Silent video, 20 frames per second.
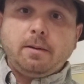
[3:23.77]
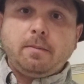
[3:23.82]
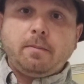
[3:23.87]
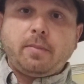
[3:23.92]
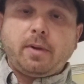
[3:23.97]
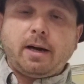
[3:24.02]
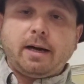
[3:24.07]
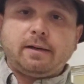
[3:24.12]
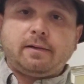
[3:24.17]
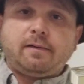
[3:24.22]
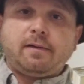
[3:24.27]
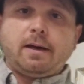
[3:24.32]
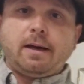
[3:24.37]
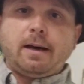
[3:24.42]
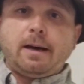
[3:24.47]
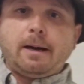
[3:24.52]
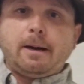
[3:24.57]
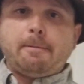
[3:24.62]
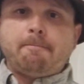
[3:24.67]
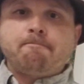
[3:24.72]
But
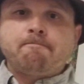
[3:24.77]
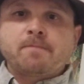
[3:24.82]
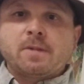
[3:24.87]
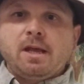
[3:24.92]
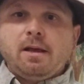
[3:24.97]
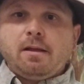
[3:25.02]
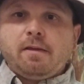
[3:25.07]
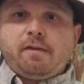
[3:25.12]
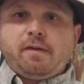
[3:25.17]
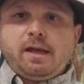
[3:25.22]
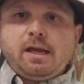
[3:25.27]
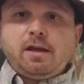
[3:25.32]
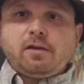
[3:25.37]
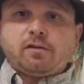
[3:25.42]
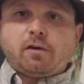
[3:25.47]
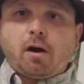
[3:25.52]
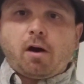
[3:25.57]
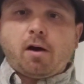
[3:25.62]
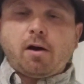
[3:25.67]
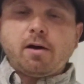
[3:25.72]
these
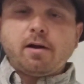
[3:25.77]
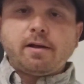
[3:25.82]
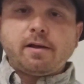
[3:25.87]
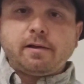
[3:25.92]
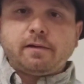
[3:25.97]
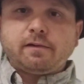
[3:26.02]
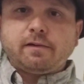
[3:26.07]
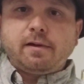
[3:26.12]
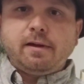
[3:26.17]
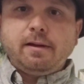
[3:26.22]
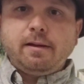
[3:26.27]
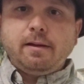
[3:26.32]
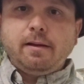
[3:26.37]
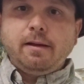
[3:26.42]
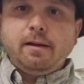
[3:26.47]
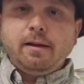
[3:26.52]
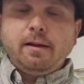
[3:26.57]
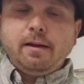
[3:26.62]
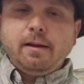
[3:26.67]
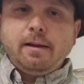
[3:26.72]
artists,
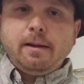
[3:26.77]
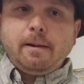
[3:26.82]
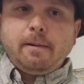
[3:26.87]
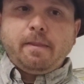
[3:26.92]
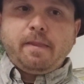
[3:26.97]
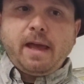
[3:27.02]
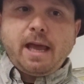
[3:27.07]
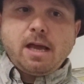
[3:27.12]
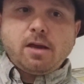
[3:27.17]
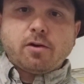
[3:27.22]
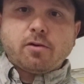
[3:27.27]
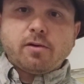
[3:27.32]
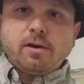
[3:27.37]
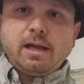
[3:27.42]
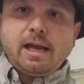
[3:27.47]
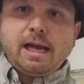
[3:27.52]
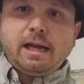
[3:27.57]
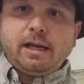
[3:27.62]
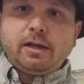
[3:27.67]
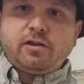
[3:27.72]
they
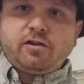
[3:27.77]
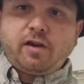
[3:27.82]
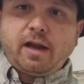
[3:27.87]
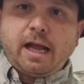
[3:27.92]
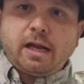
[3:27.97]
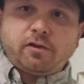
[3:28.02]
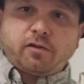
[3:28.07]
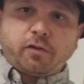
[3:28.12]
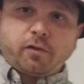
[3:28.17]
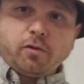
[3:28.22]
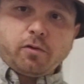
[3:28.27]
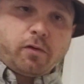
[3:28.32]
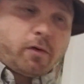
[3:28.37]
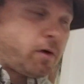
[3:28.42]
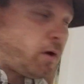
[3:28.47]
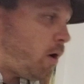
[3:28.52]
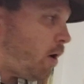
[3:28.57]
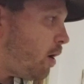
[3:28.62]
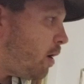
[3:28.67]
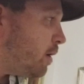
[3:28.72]
created change through their
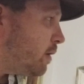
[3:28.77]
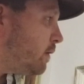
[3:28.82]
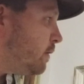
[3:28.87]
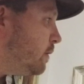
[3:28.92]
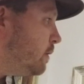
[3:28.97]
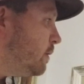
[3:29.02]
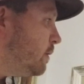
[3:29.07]
art.